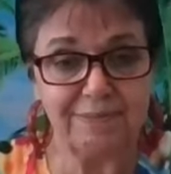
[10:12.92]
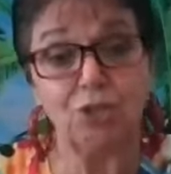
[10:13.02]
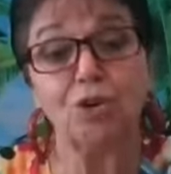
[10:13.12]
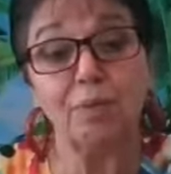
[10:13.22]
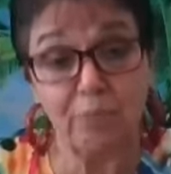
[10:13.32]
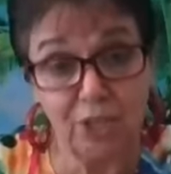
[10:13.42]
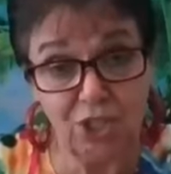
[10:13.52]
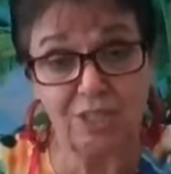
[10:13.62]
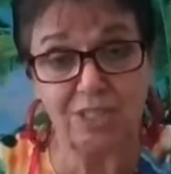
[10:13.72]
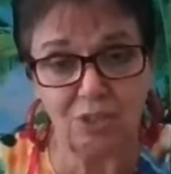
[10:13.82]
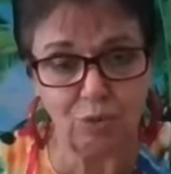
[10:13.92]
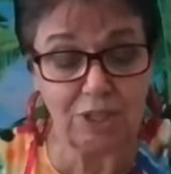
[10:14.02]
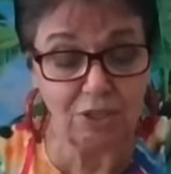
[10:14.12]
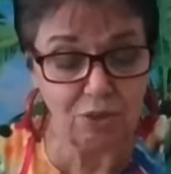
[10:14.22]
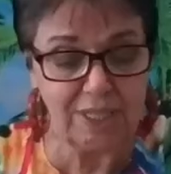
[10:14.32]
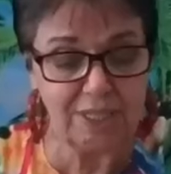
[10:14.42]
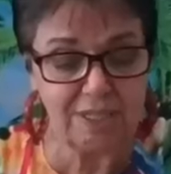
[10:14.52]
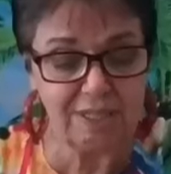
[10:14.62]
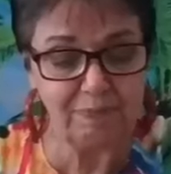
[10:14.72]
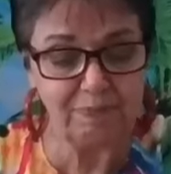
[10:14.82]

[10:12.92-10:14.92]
You're a partner with Christ.